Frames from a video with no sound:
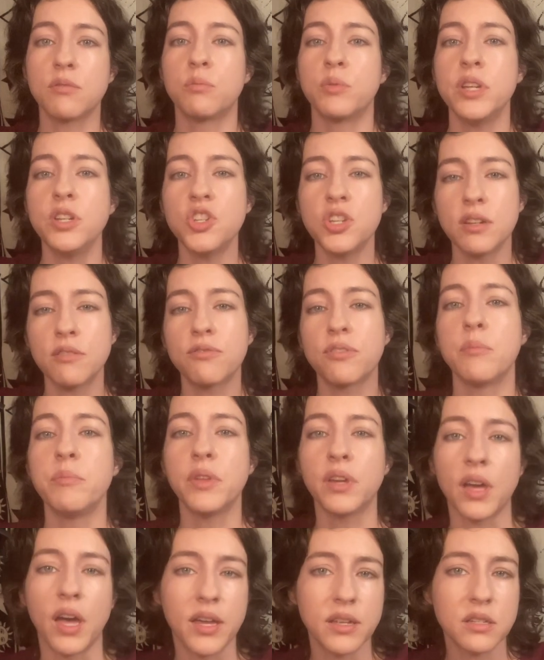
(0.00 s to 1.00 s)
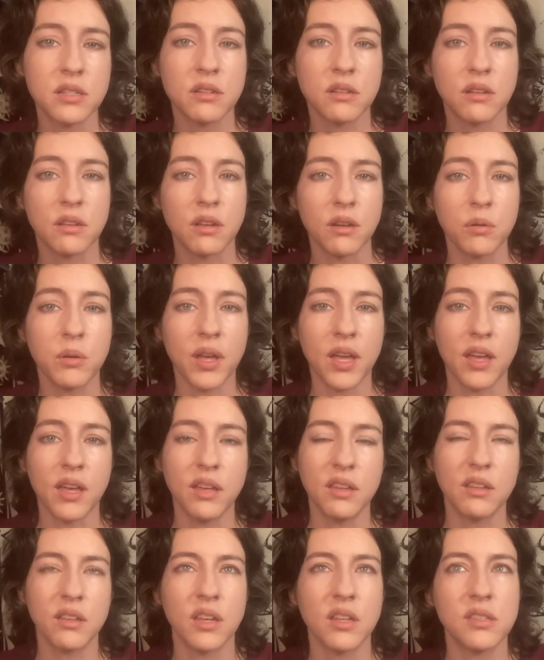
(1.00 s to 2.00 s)
reaching from the gut.
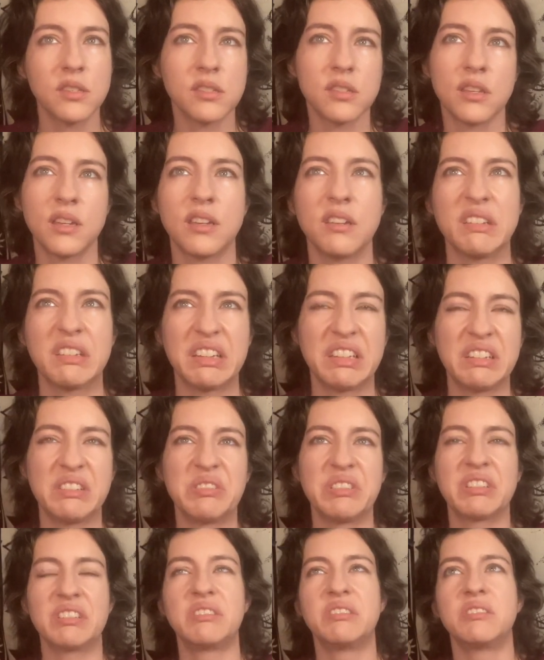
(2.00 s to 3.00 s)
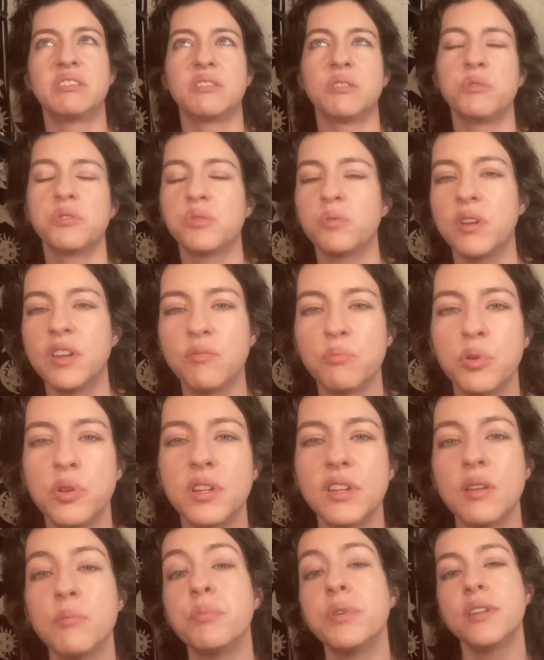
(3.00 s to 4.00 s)
Okay, that's like a kind of a gross way of
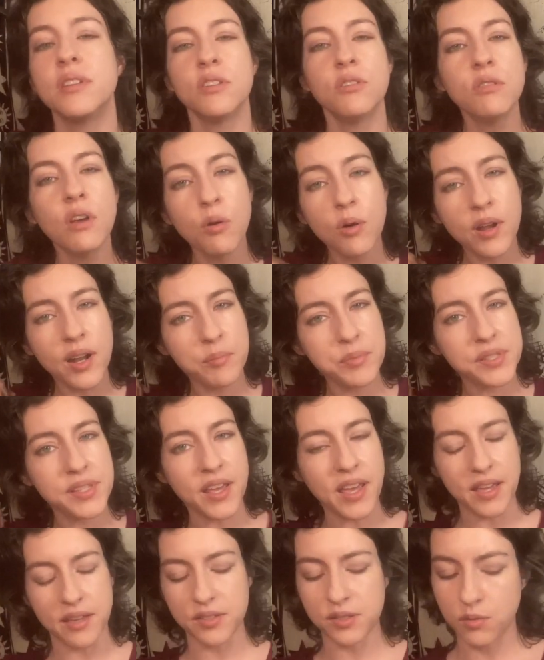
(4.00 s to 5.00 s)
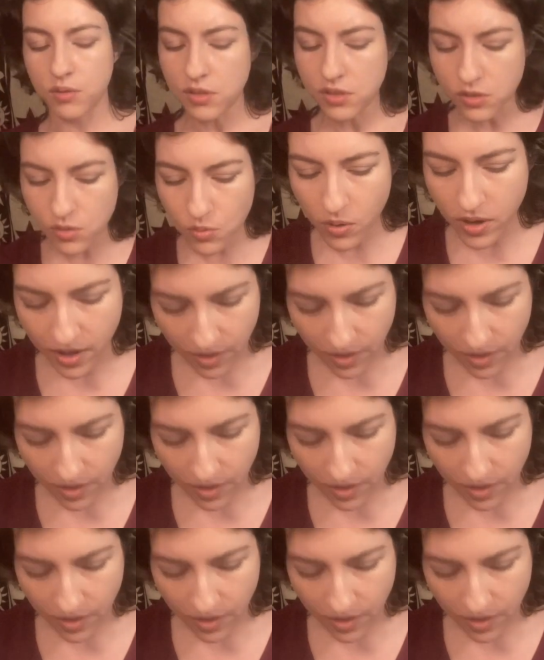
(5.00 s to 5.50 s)
putting it, but you know what I'm saying. So this is what